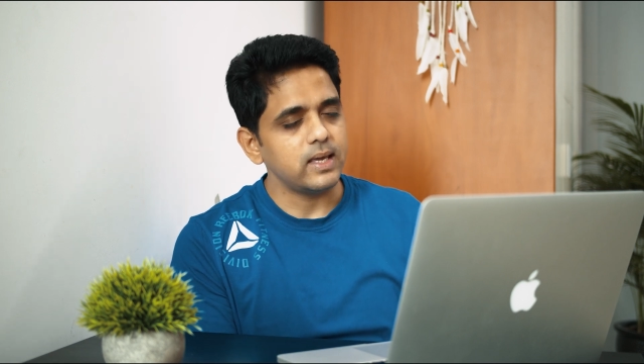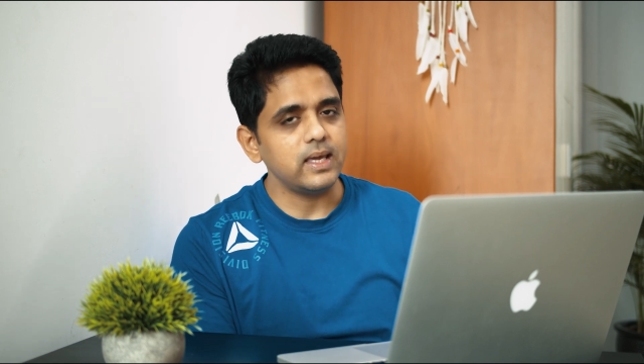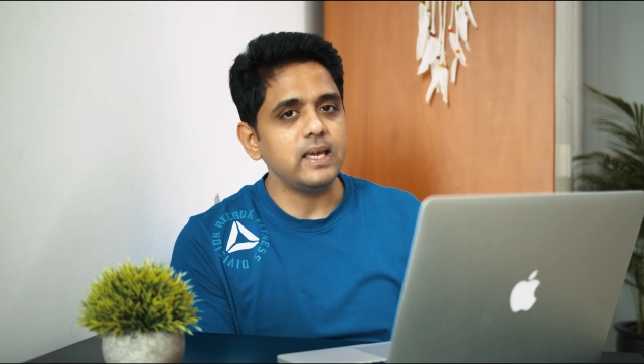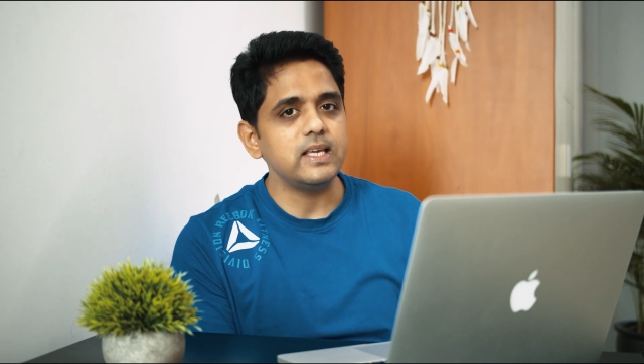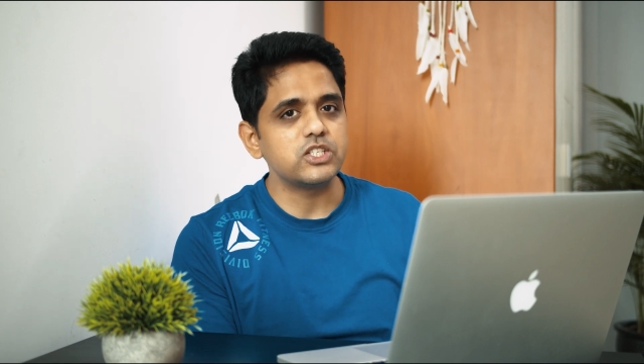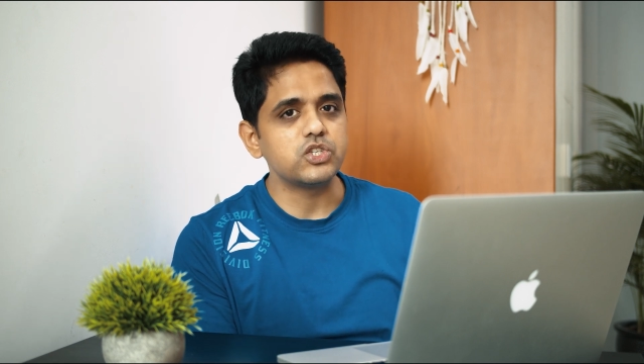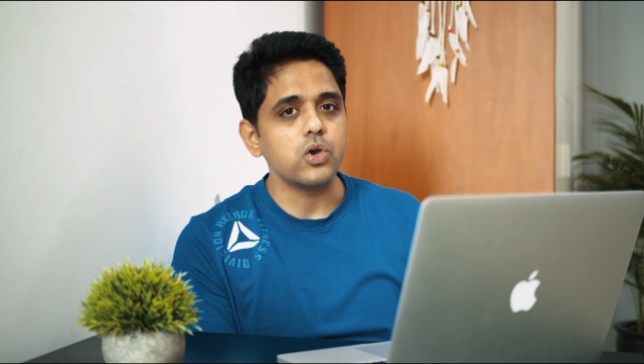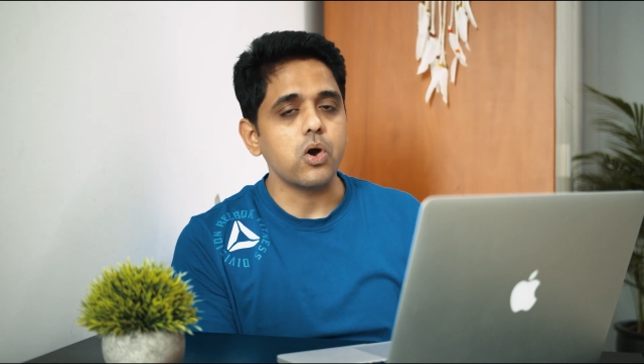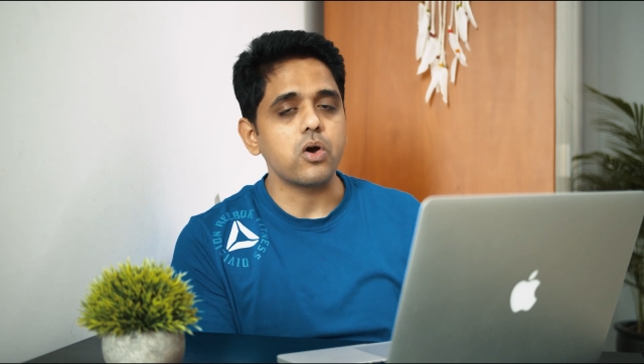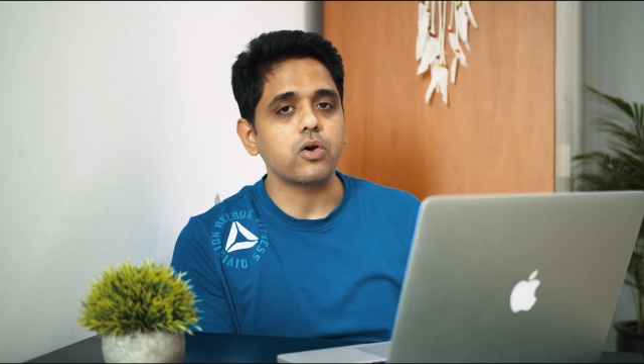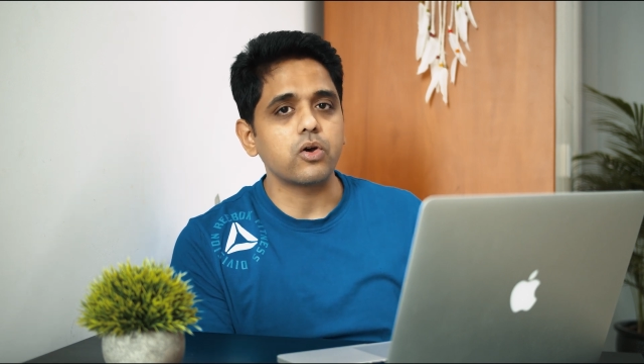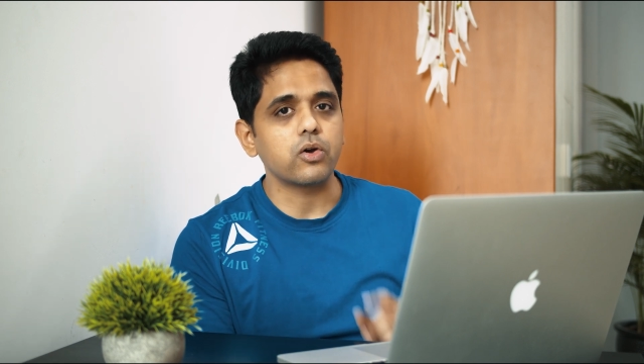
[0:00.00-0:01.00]
is
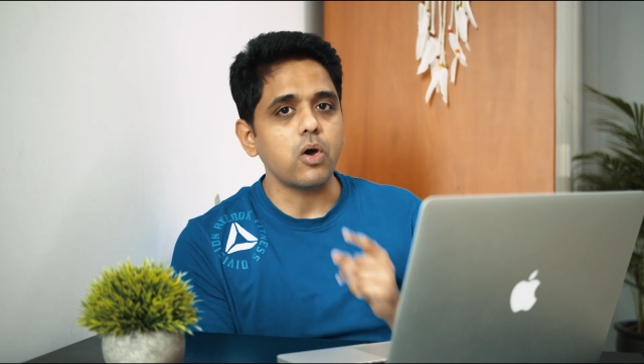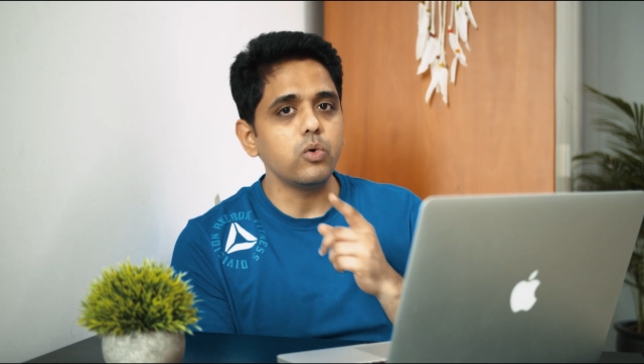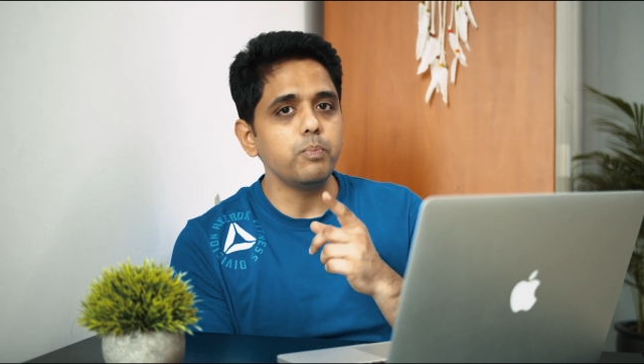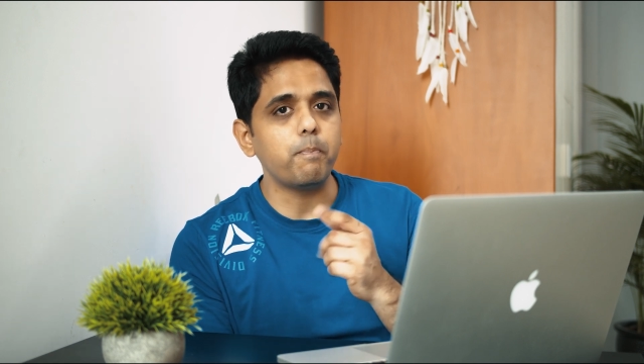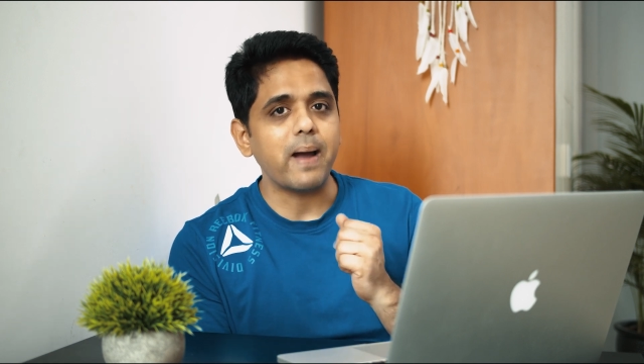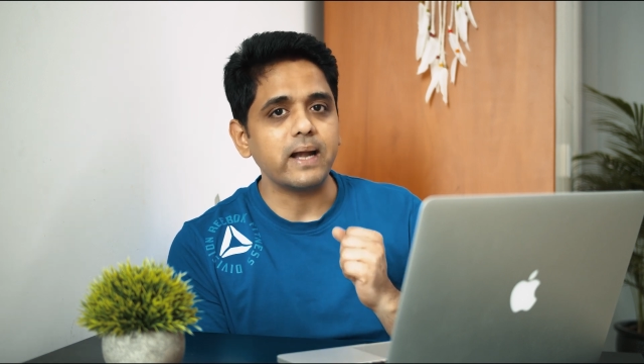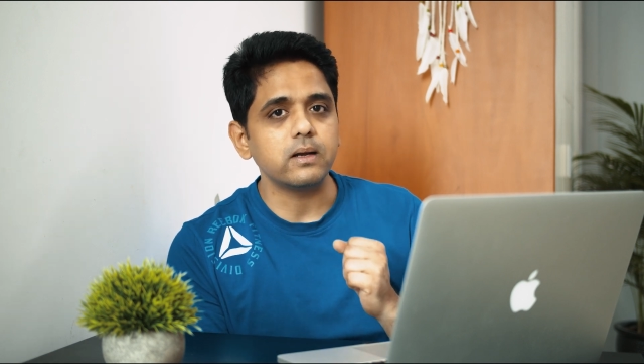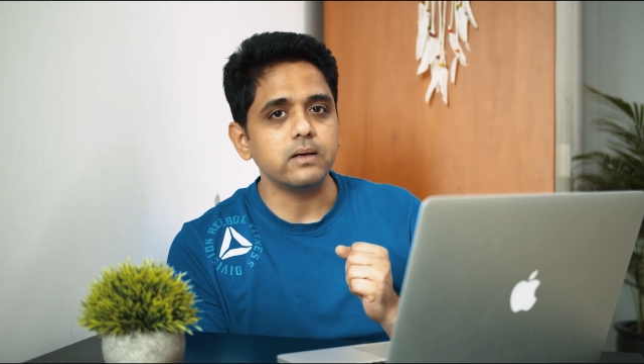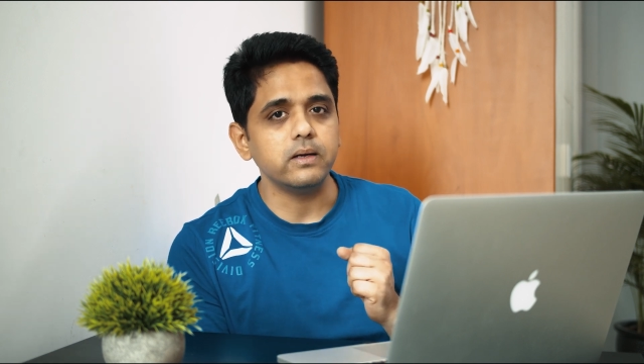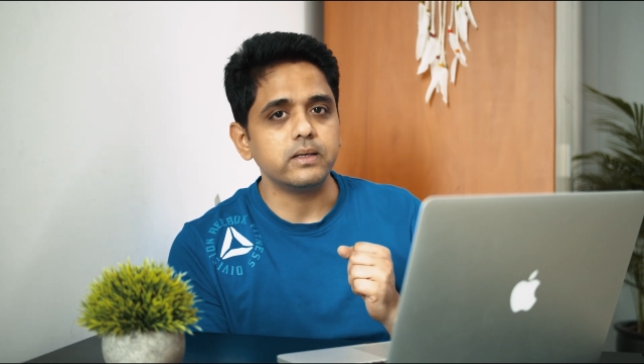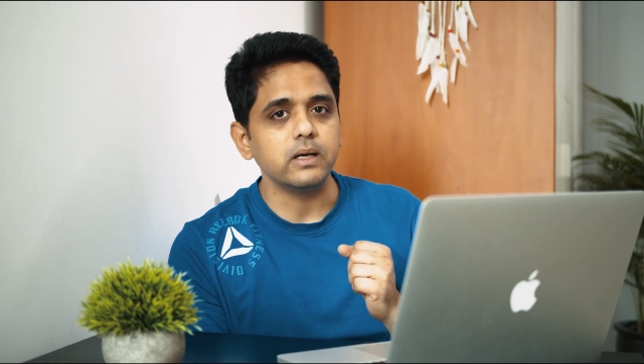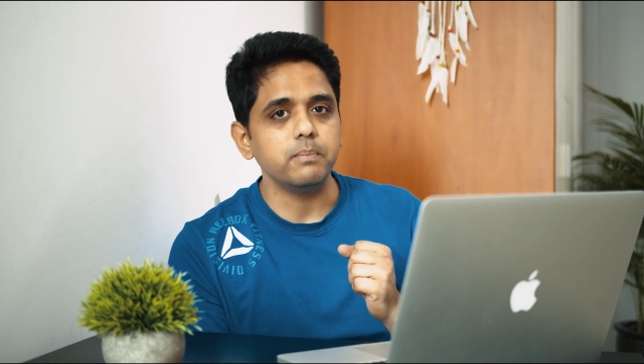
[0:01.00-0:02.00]
your crown pattern
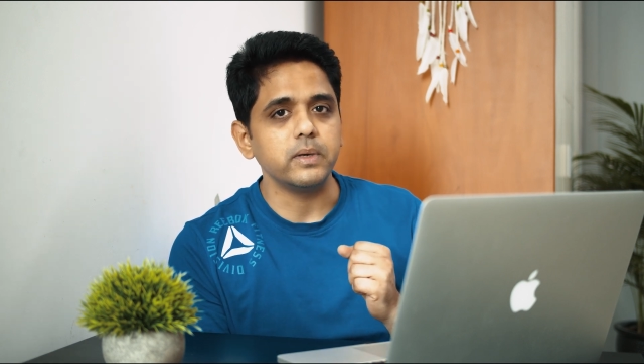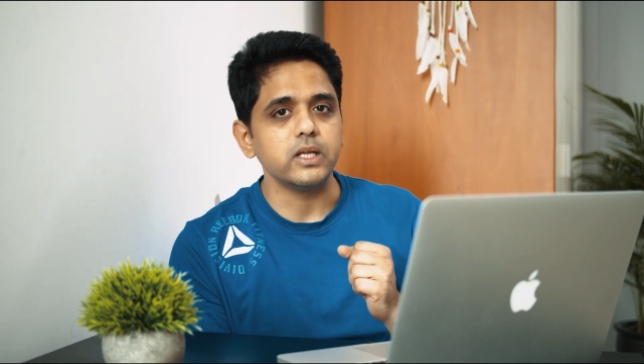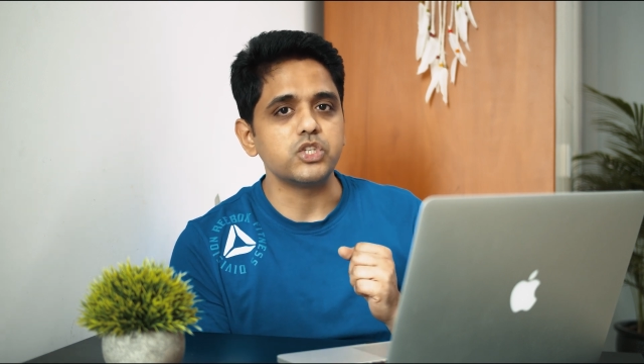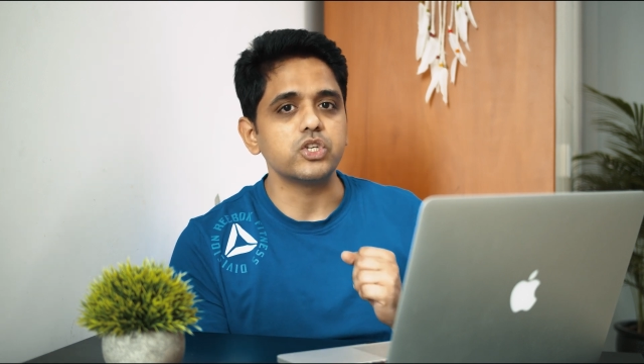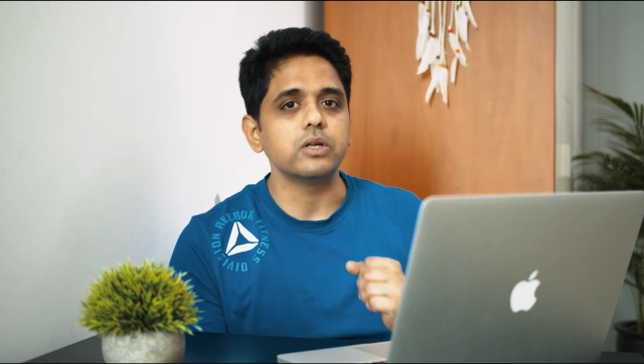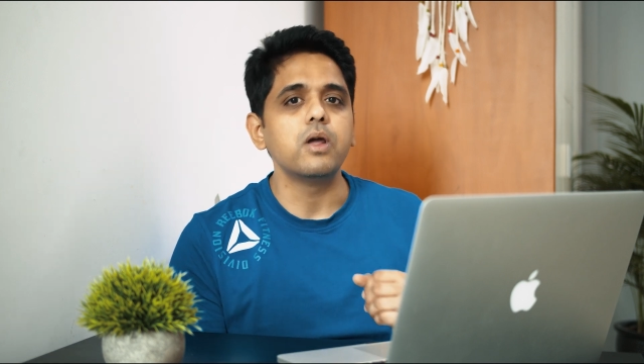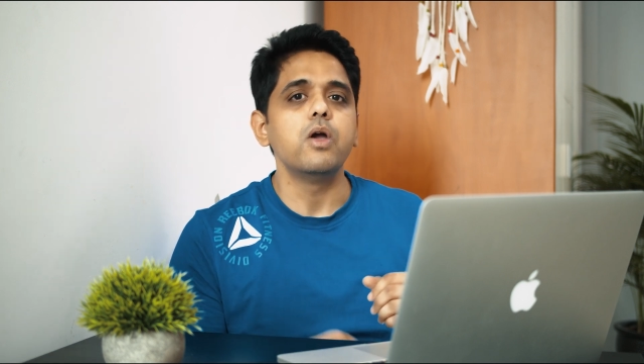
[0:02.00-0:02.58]
determination,